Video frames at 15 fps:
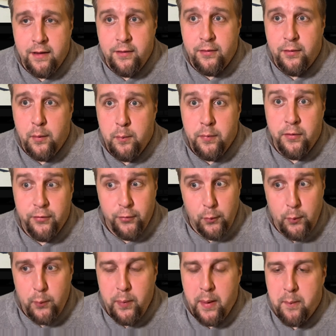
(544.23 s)
and sub. The
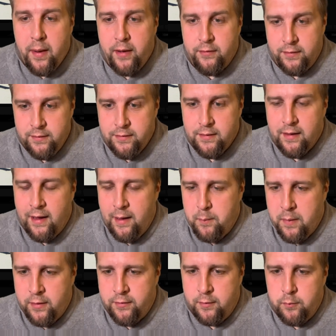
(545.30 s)
sub would be amazing,
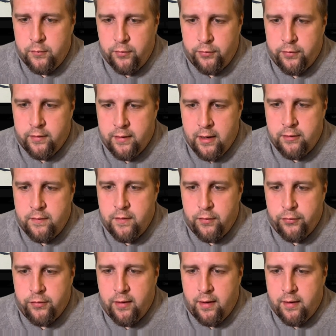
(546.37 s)
as I'm just getting
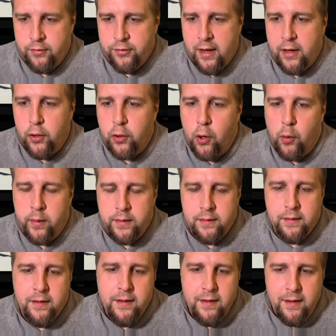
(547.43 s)
this channel going.
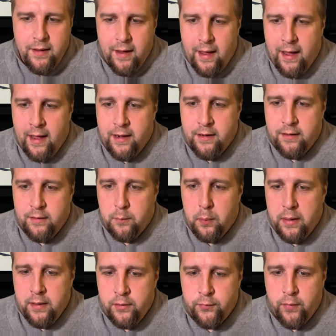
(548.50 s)
And
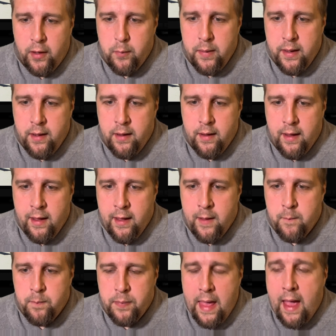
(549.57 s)
please follow me
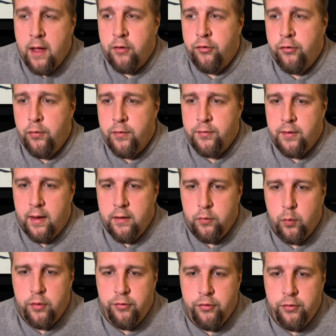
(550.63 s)
at Shoot the Sound,
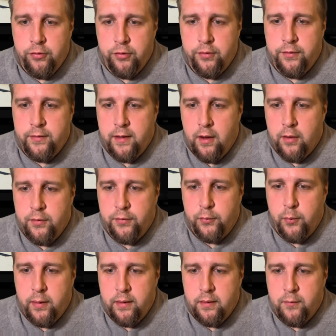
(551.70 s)
which you should see on
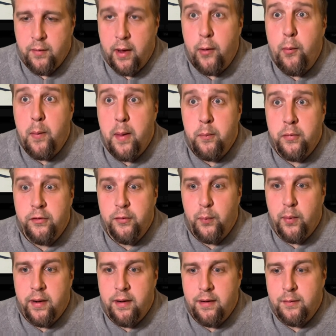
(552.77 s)
screen if I remember to
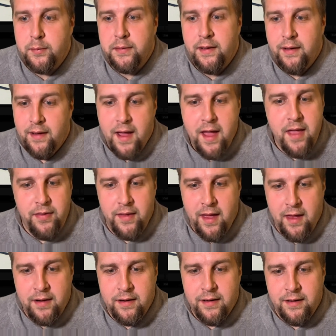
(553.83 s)
put it up in
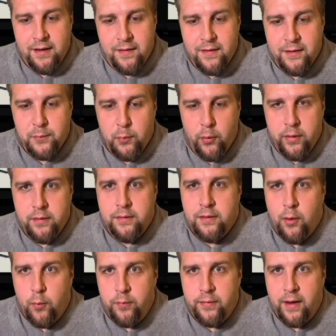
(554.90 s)
the editing at this point.
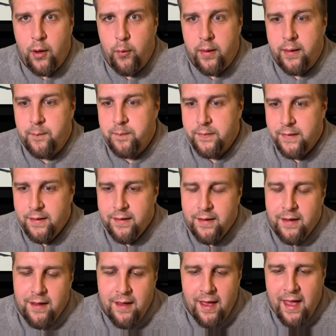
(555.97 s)
Hopefully I
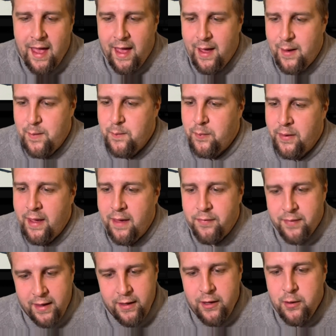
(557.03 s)
will. But yeah,
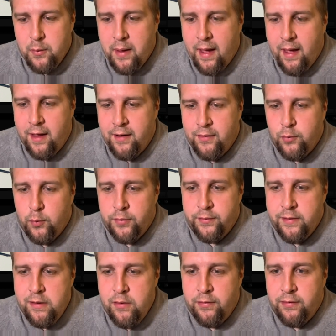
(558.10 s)
thank you, and we'll
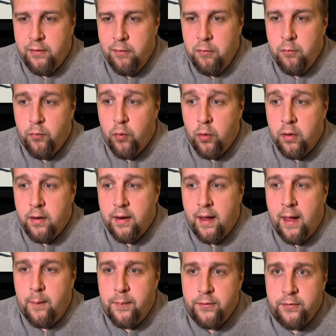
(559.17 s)
see you soon for
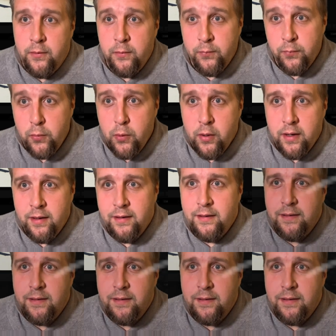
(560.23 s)
episode 4.